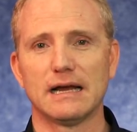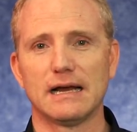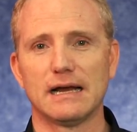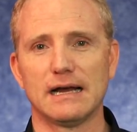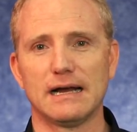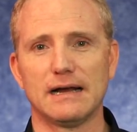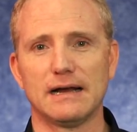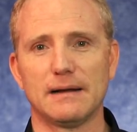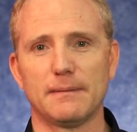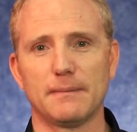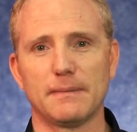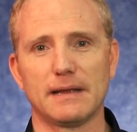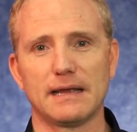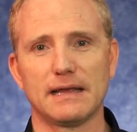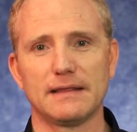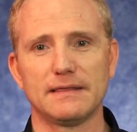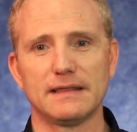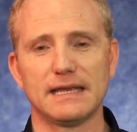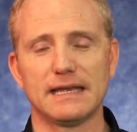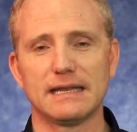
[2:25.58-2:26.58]

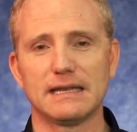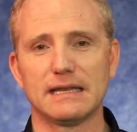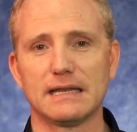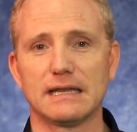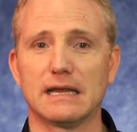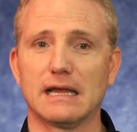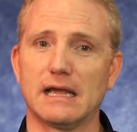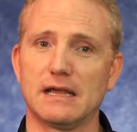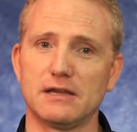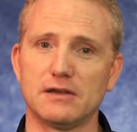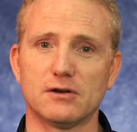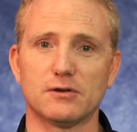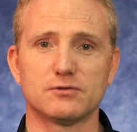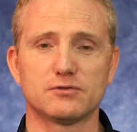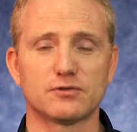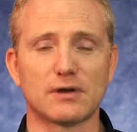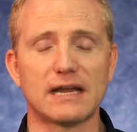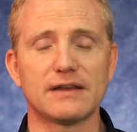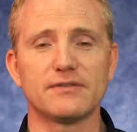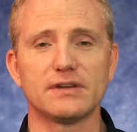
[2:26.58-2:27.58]
And then, you know,
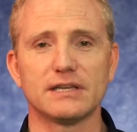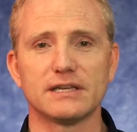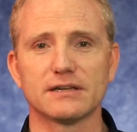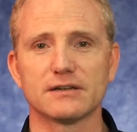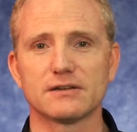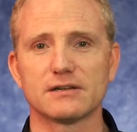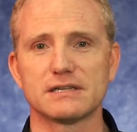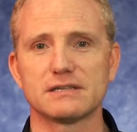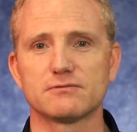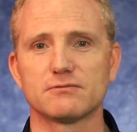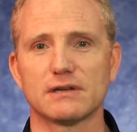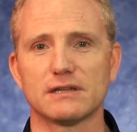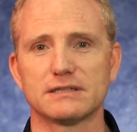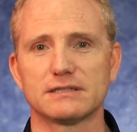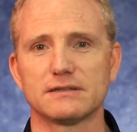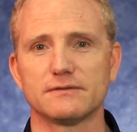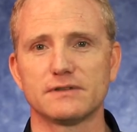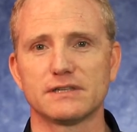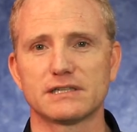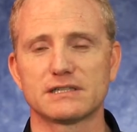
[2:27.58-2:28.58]
driving here is
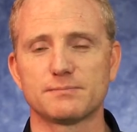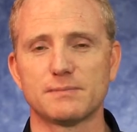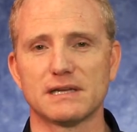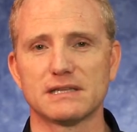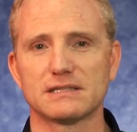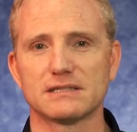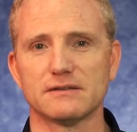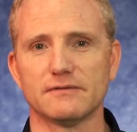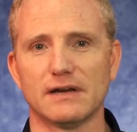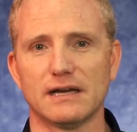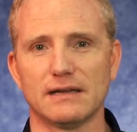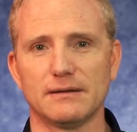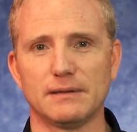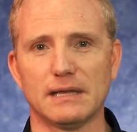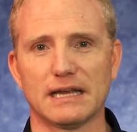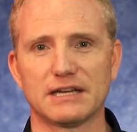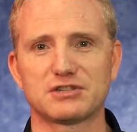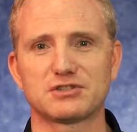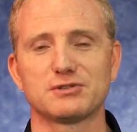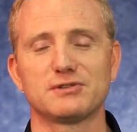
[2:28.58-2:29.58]
relatively expensive.
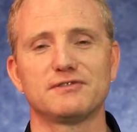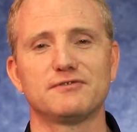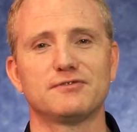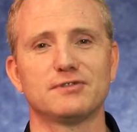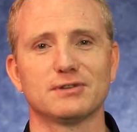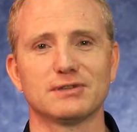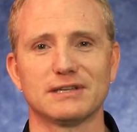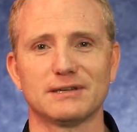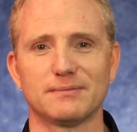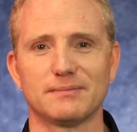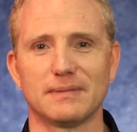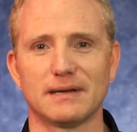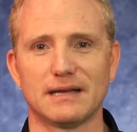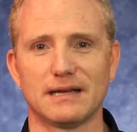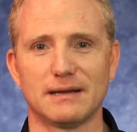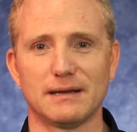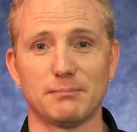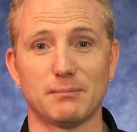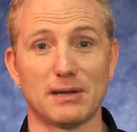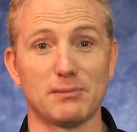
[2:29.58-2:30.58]
I actually filled up
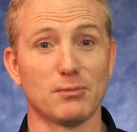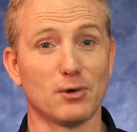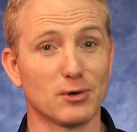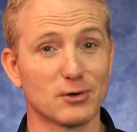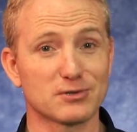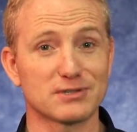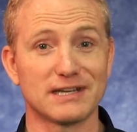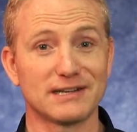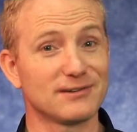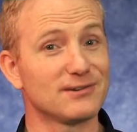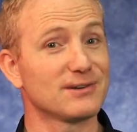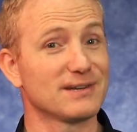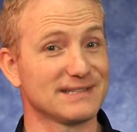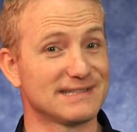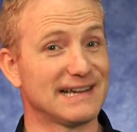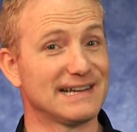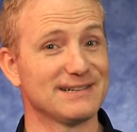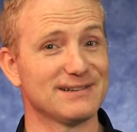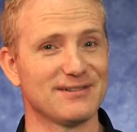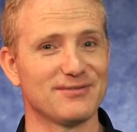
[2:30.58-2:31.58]
my motorcycle,
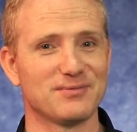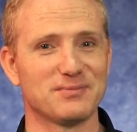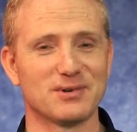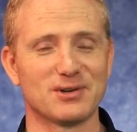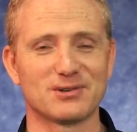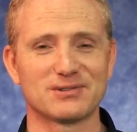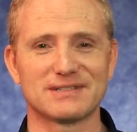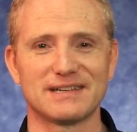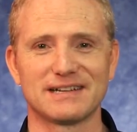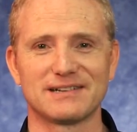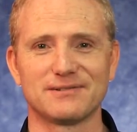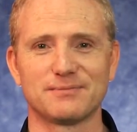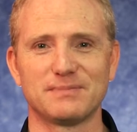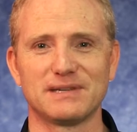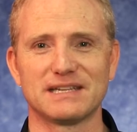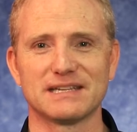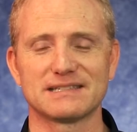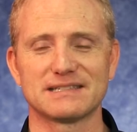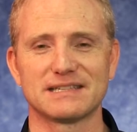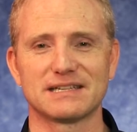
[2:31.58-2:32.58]
because I drive a motorcycle,
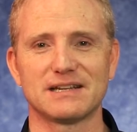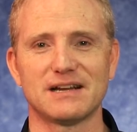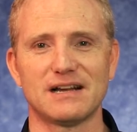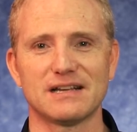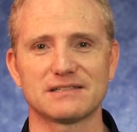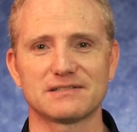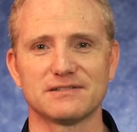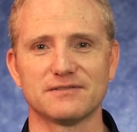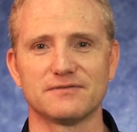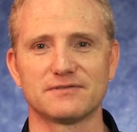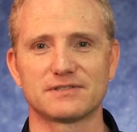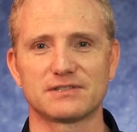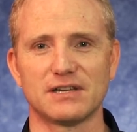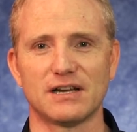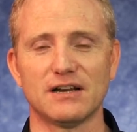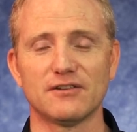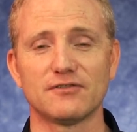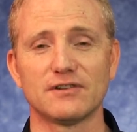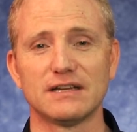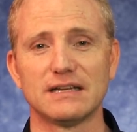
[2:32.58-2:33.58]
because of the cost of
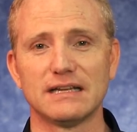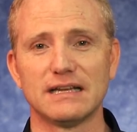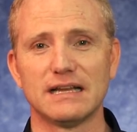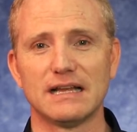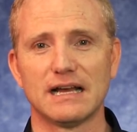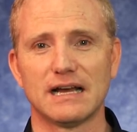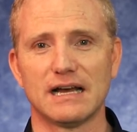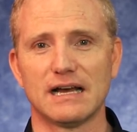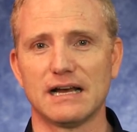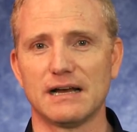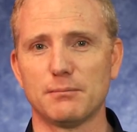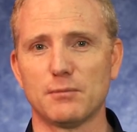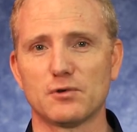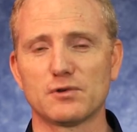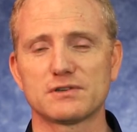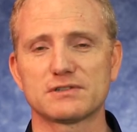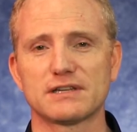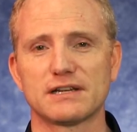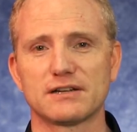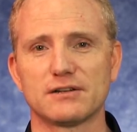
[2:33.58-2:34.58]
stuff.
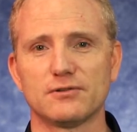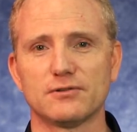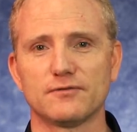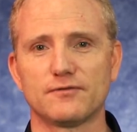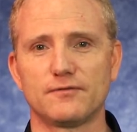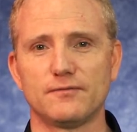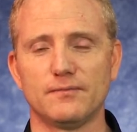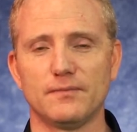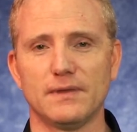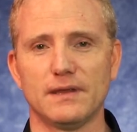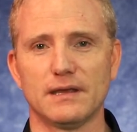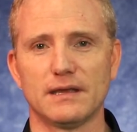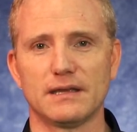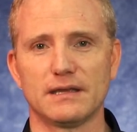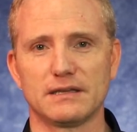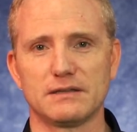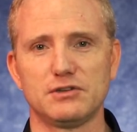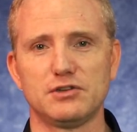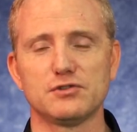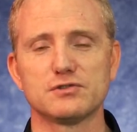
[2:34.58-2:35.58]
Motorcycle
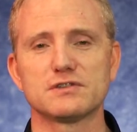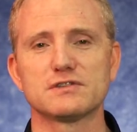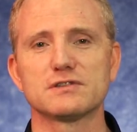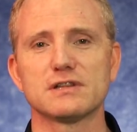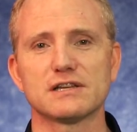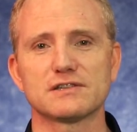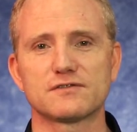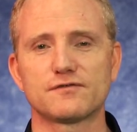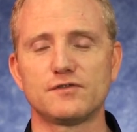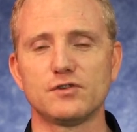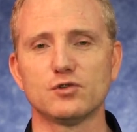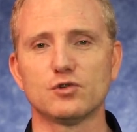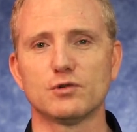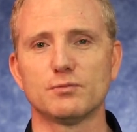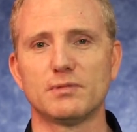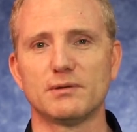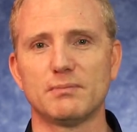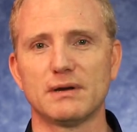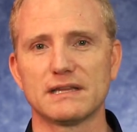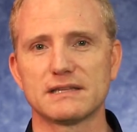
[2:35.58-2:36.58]
uses less
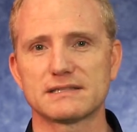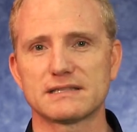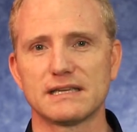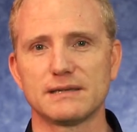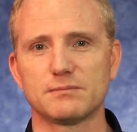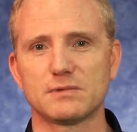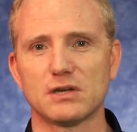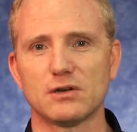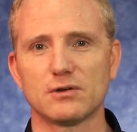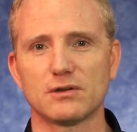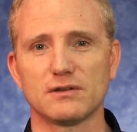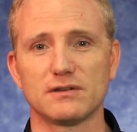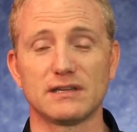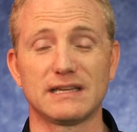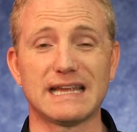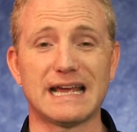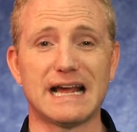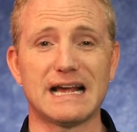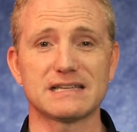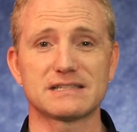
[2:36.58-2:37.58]
fuel, but by the same token,
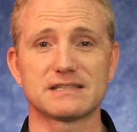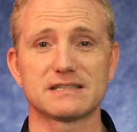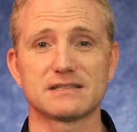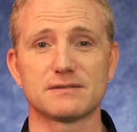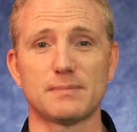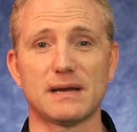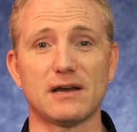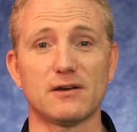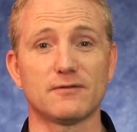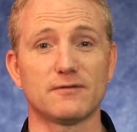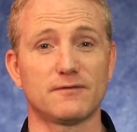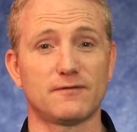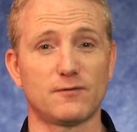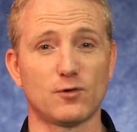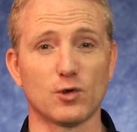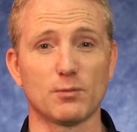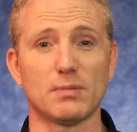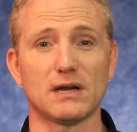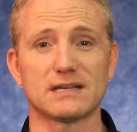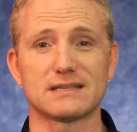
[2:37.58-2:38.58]
gas is about
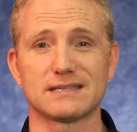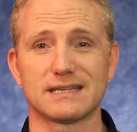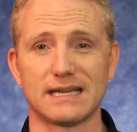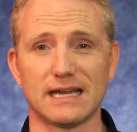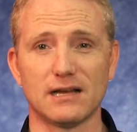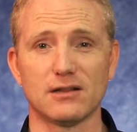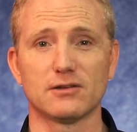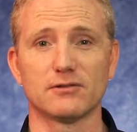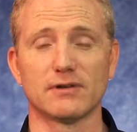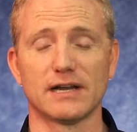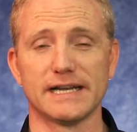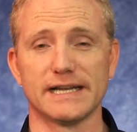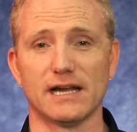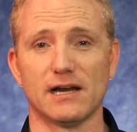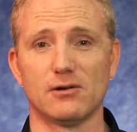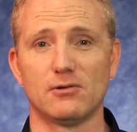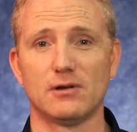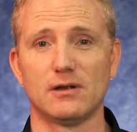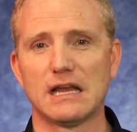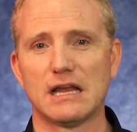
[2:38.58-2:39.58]
$4 a gallon right
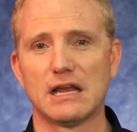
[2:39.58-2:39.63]
now.